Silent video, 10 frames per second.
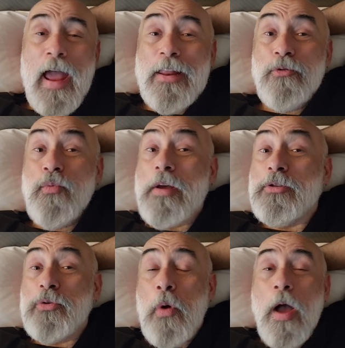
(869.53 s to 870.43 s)
any
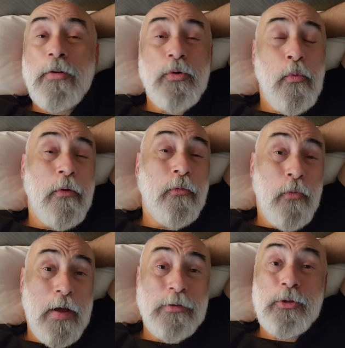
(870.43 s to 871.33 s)
restaurant or
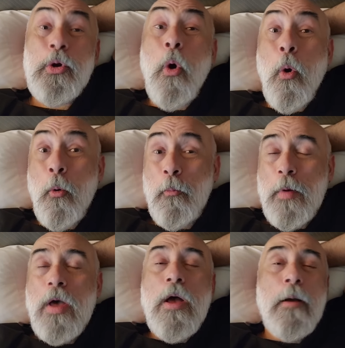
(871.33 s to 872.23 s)
friend's home